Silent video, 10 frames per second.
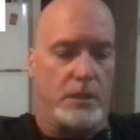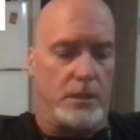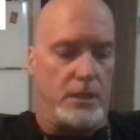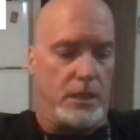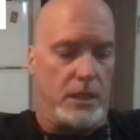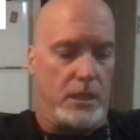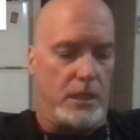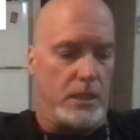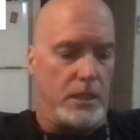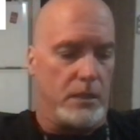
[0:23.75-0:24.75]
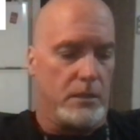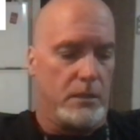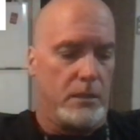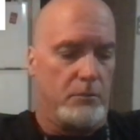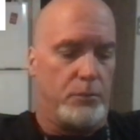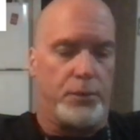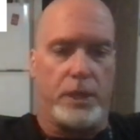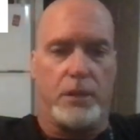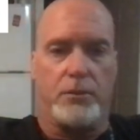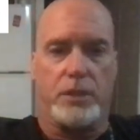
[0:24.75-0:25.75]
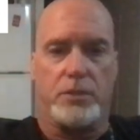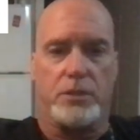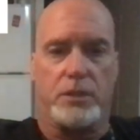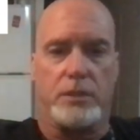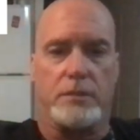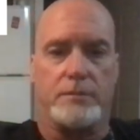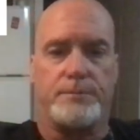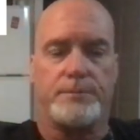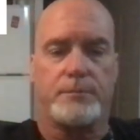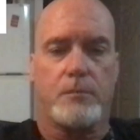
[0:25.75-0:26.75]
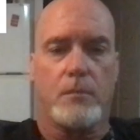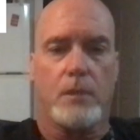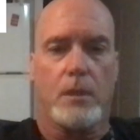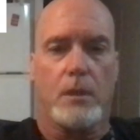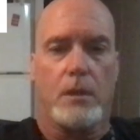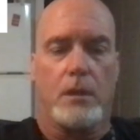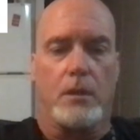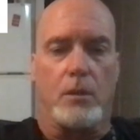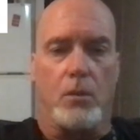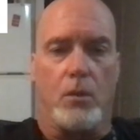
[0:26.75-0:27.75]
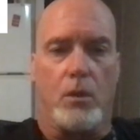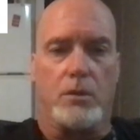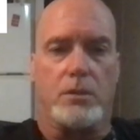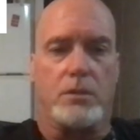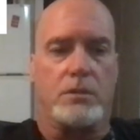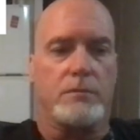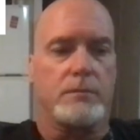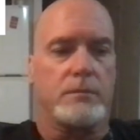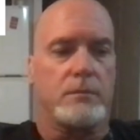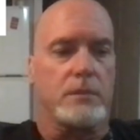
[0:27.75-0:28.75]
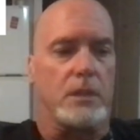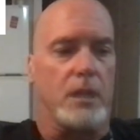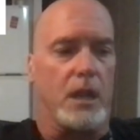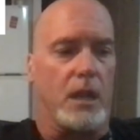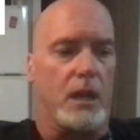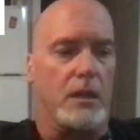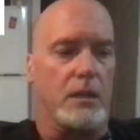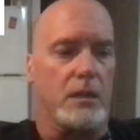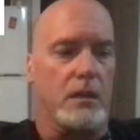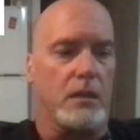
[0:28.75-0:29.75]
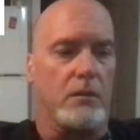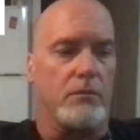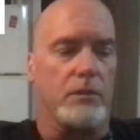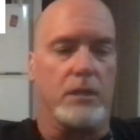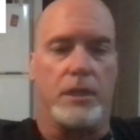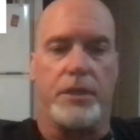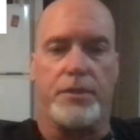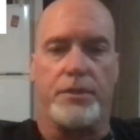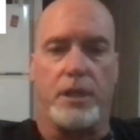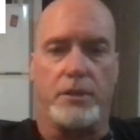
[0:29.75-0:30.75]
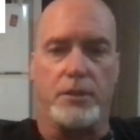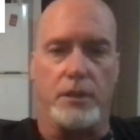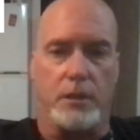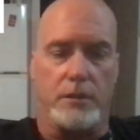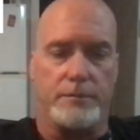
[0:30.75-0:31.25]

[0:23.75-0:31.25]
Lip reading: the pre-Christian Norse god of thunder.